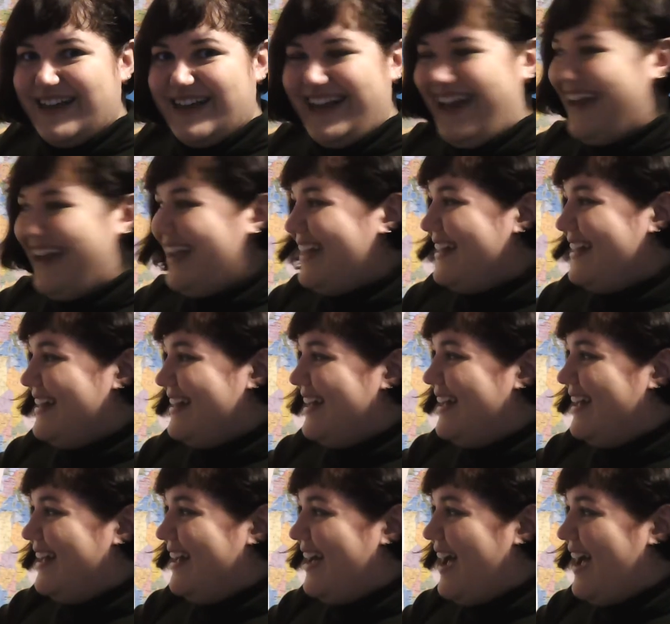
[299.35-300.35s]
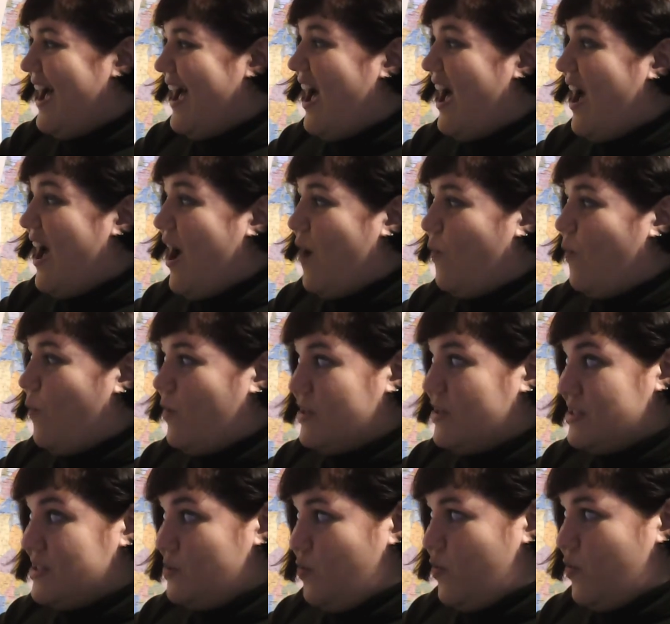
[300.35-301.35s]
Kate,
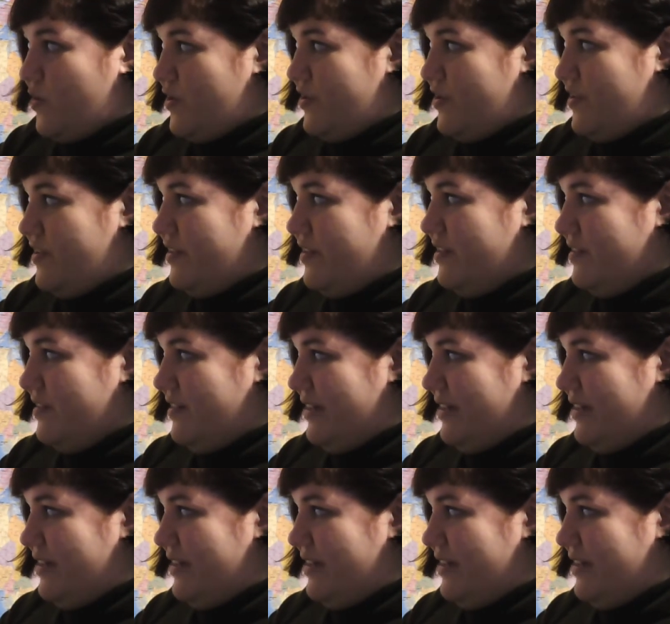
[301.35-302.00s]
was verb.